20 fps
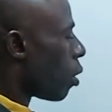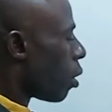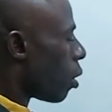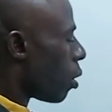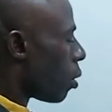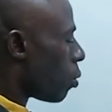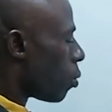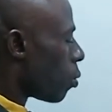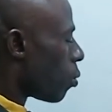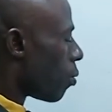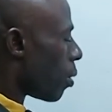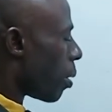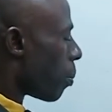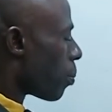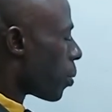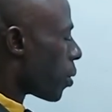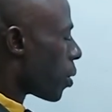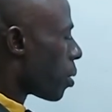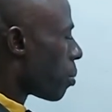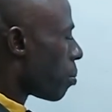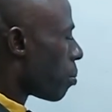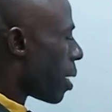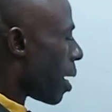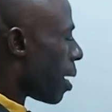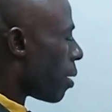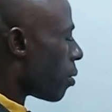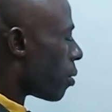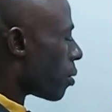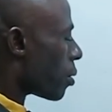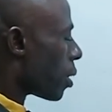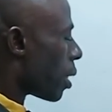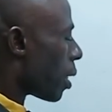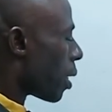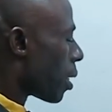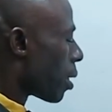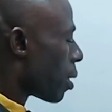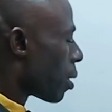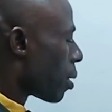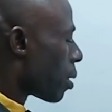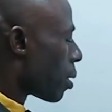all over p minus
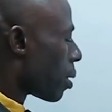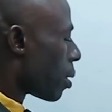3